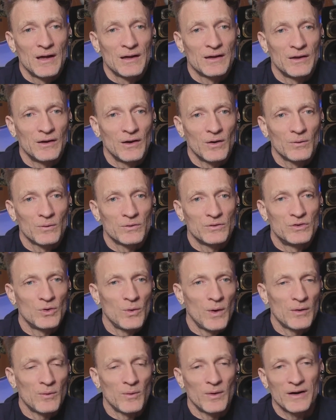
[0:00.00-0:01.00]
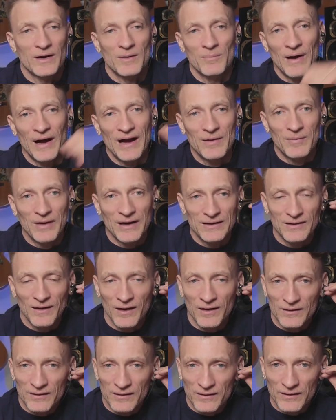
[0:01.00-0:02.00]
Do I want to buy my
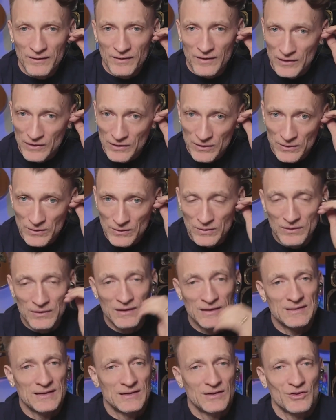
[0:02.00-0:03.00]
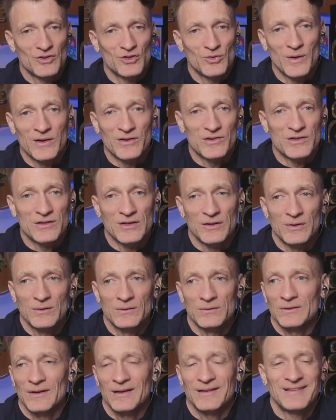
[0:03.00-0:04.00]
daughter the new Nintendo Switch
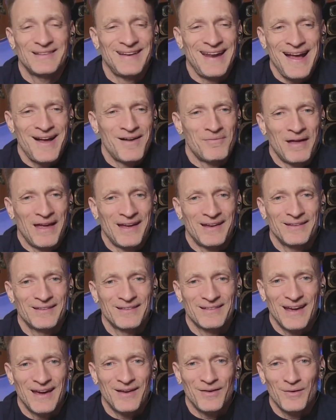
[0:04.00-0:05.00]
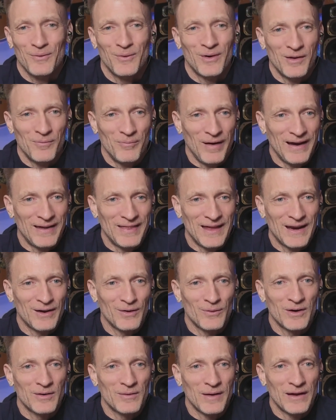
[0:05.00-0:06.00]
2? No, man. I don't want to buy
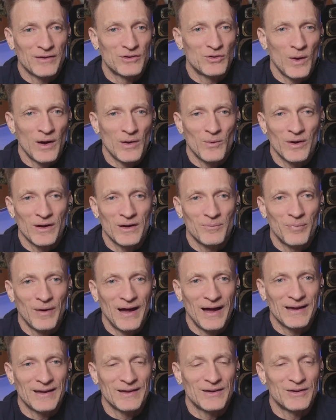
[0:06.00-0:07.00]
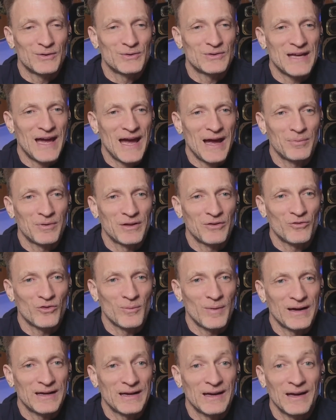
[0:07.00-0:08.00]
that. Do I want to buy a new tablet
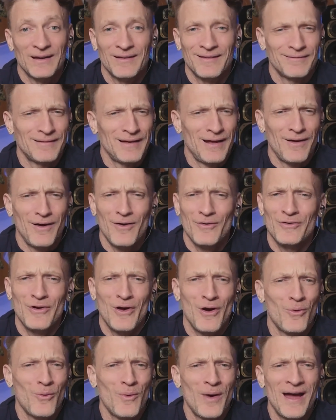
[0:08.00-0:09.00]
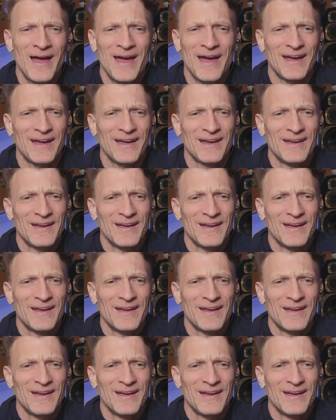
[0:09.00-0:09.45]
for my kid? Oh, no way.